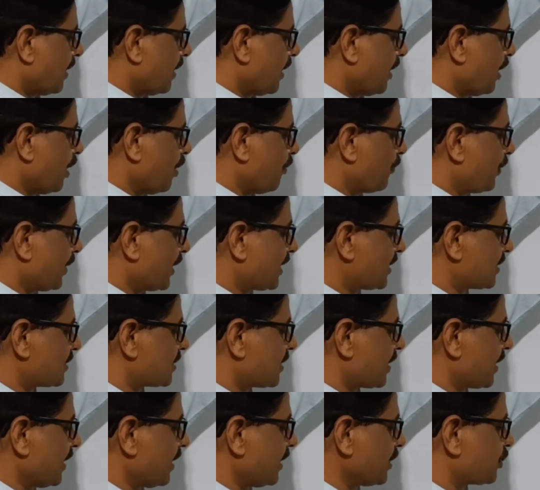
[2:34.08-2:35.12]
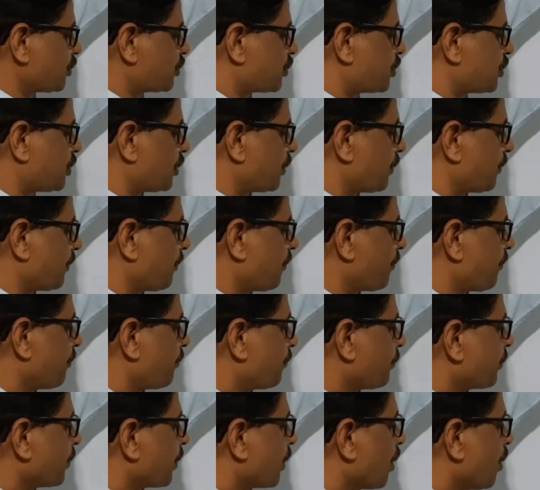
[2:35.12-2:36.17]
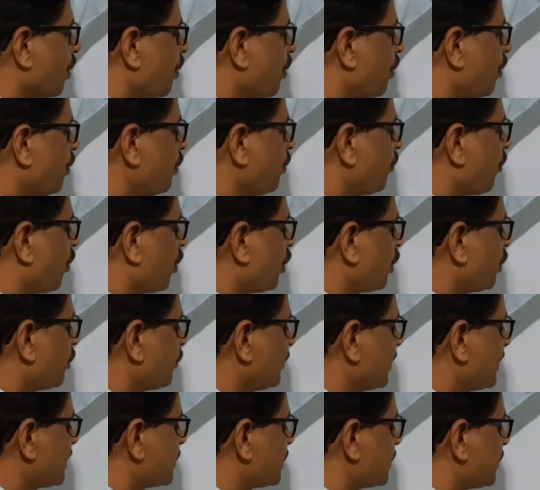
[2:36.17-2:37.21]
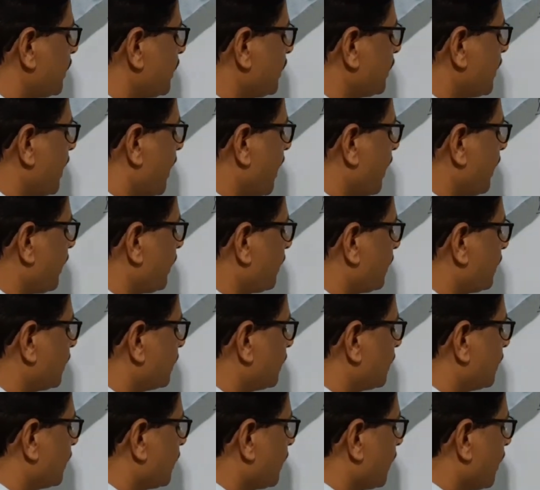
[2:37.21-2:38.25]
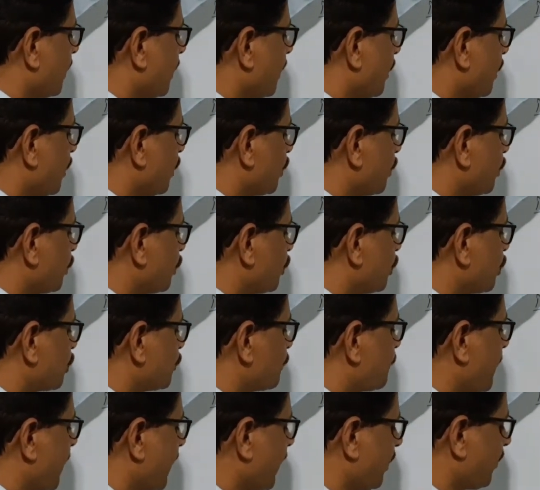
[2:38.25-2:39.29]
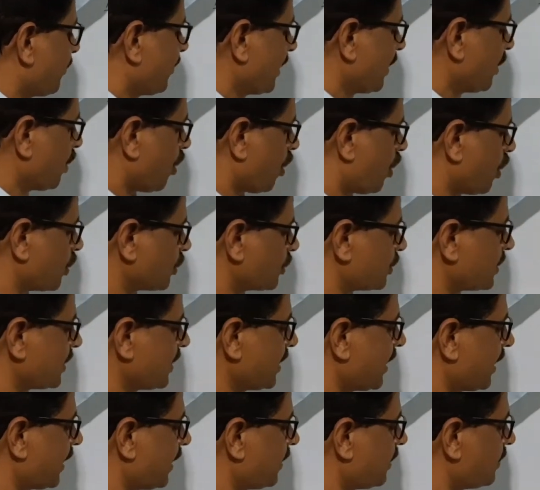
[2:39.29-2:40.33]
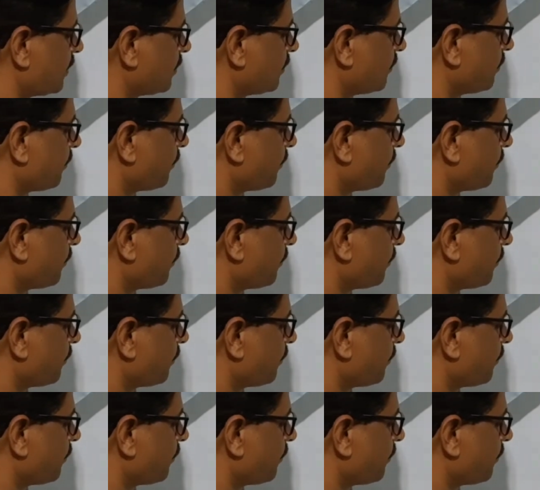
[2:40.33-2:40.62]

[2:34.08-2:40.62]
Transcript: if it is released, what you will see that the spring will oscillate